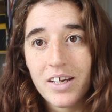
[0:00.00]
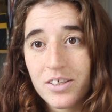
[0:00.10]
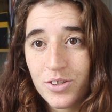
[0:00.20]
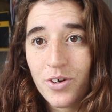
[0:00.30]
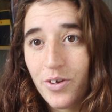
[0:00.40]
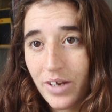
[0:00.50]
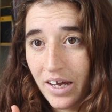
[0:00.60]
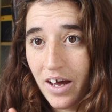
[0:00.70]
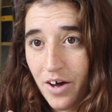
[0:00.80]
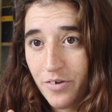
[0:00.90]
next goal I
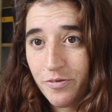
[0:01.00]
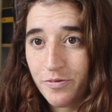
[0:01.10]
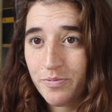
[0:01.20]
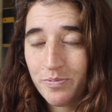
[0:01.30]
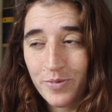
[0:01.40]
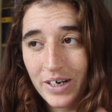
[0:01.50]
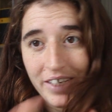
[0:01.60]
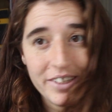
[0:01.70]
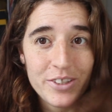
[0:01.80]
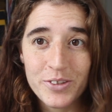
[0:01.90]
have
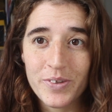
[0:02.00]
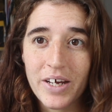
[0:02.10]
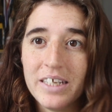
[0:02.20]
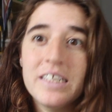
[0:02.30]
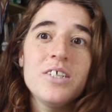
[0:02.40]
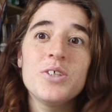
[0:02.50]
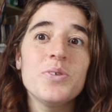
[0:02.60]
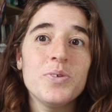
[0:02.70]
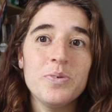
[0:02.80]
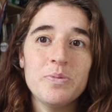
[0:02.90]
related to that is
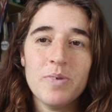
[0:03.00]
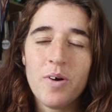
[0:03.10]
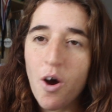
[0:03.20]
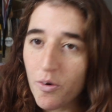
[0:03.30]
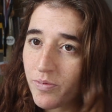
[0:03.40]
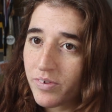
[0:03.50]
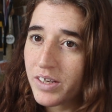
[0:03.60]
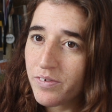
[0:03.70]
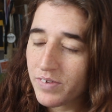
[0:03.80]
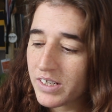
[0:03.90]
to
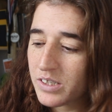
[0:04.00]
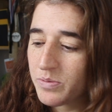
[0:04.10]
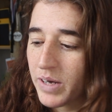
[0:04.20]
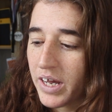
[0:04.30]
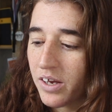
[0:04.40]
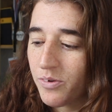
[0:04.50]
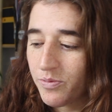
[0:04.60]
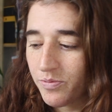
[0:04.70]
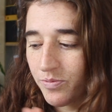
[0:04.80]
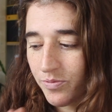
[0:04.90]
hopefully finish my
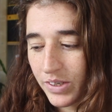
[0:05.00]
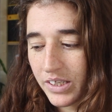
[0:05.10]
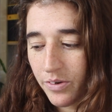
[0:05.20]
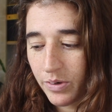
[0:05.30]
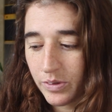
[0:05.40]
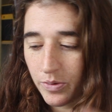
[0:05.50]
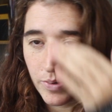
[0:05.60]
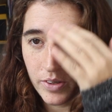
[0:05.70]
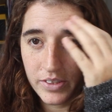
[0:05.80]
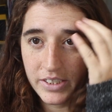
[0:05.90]
Read Around the
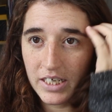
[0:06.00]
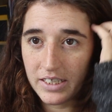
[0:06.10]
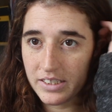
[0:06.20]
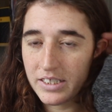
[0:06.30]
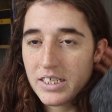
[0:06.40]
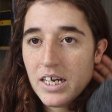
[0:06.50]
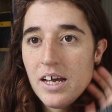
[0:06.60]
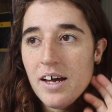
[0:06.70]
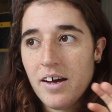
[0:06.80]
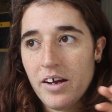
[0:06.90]
World challenge,
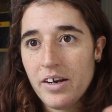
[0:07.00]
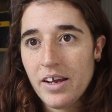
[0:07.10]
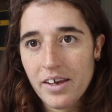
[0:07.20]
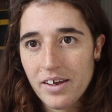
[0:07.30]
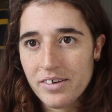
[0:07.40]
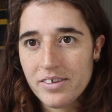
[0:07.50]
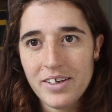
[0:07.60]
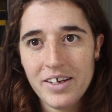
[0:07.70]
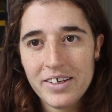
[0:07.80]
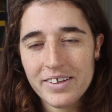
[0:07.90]
and again
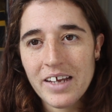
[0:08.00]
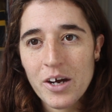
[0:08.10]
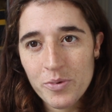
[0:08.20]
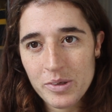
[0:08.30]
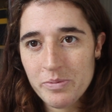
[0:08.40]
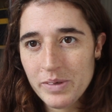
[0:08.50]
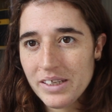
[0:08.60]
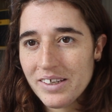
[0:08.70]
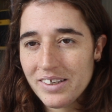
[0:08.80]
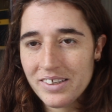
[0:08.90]
that will
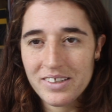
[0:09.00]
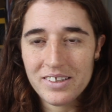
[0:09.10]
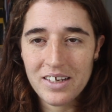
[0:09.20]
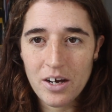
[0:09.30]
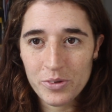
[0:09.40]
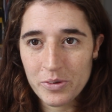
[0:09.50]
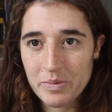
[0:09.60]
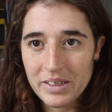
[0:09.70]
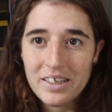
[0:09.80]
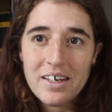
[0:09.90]
mean that
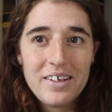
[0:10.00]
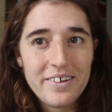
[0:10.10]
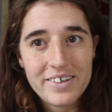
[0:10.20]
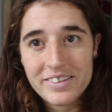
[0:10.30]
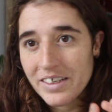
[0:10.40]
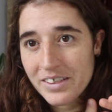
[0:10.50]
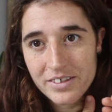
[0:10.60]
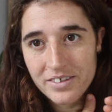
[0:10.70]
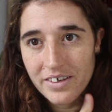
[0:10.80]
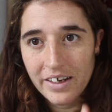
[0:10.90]
automatically there's like
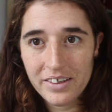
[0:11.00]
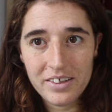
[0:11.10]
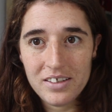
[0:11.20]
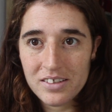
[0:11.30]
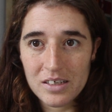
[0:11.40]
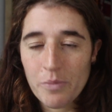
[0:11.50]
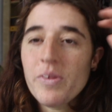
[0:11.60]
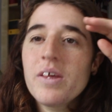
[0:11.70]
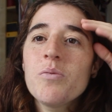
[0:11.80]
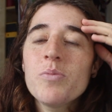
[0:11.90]
90
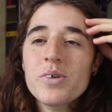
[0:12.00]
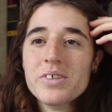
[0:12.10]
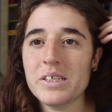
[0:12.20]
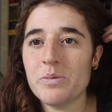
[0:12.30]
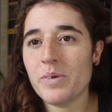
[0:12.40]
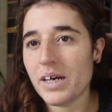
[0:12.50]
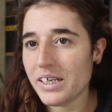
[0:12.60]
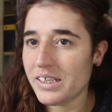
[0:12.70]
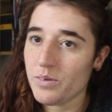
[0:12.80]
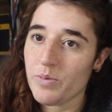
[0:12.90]
something books in
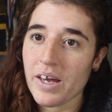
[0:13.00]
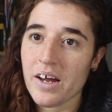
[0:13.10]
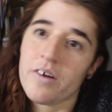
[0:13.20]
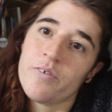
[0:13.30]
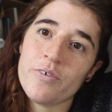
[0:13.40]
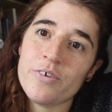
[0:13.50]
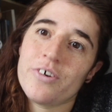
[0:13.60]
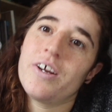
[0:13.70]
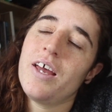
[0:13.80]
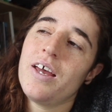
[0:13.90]
my TBR
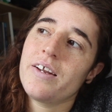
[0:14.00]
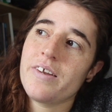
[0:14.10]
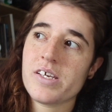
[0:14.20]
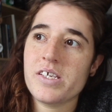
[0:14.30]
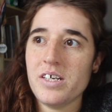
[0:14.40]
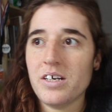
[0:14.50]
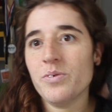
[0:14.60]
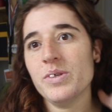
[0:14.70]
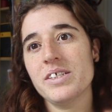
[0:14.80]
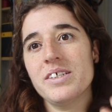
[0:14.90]
for next year,
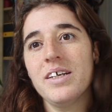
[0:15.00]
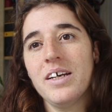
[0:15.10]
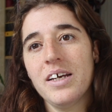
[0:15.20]
which